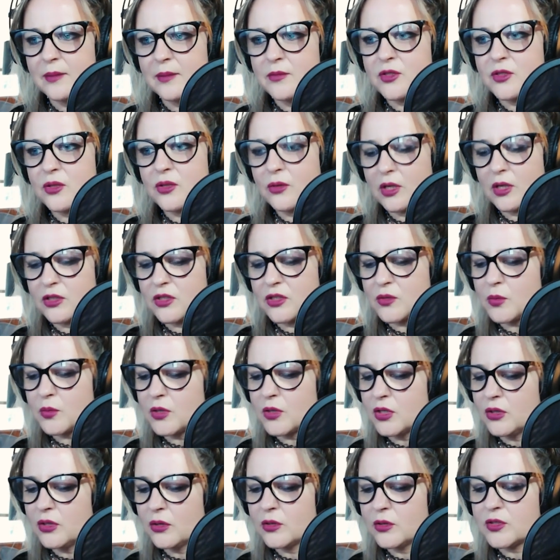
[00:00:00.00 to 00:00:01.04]
So I just
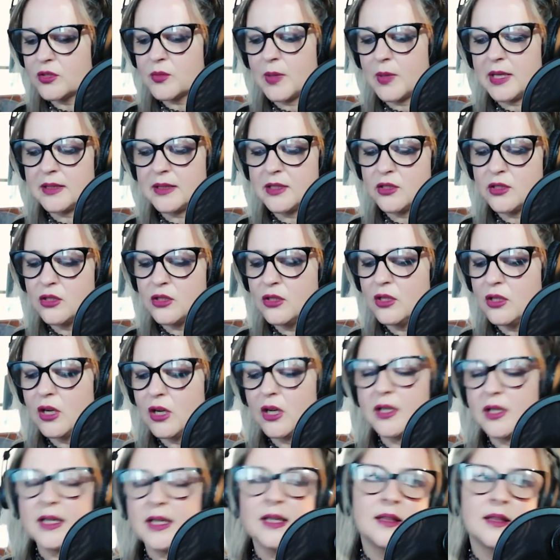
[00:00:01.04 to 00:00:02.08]
want to know as well, did you
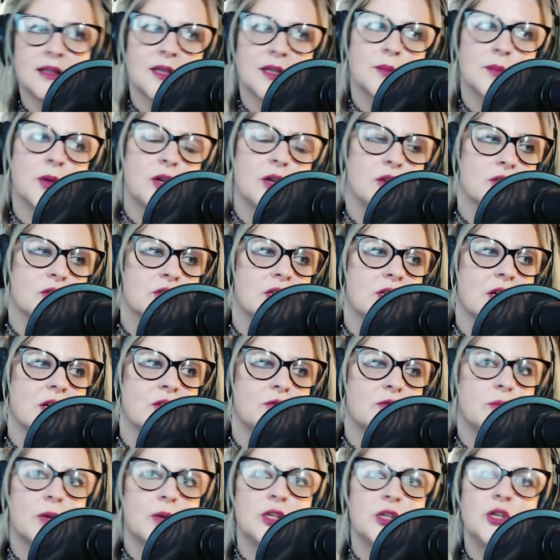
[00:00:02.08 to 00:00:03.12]
learn anything about
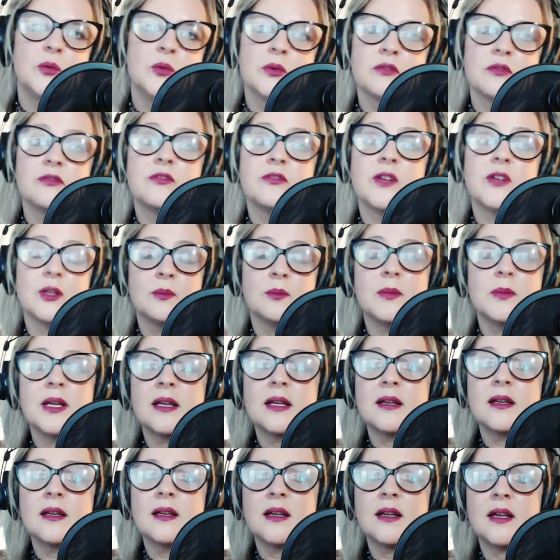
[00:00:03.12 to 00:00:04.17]
yourself when you were
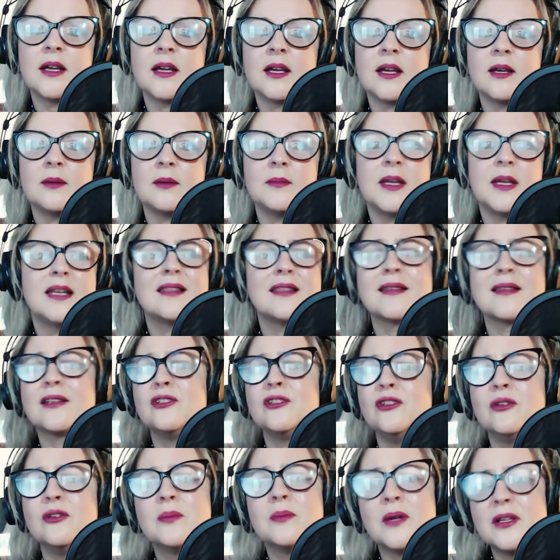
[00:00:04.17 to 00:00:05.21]
filming? Anything
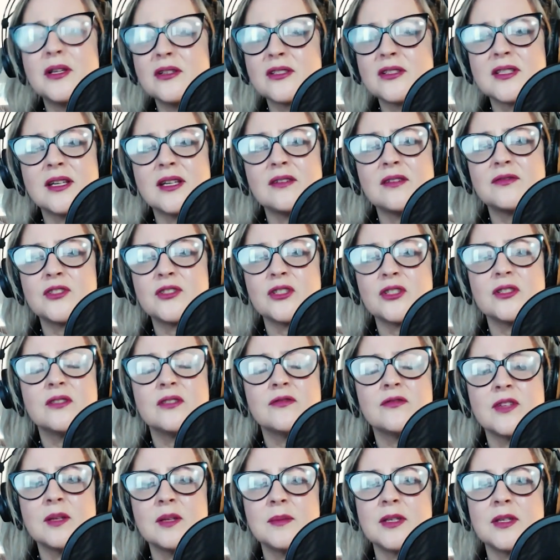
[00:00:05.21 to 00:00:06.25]
new about yourself during the
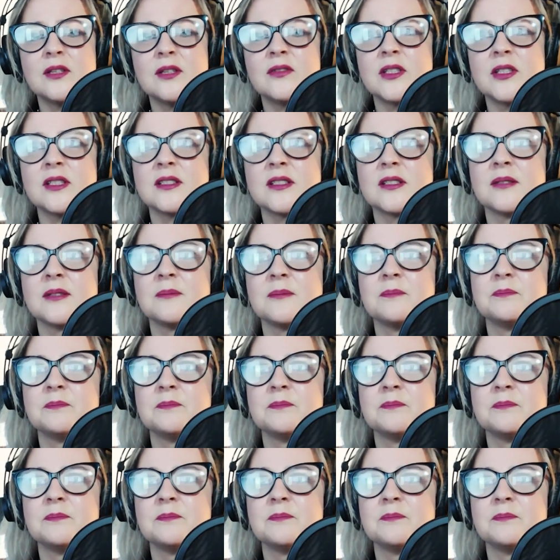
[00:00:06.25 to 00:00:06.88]
filming of it?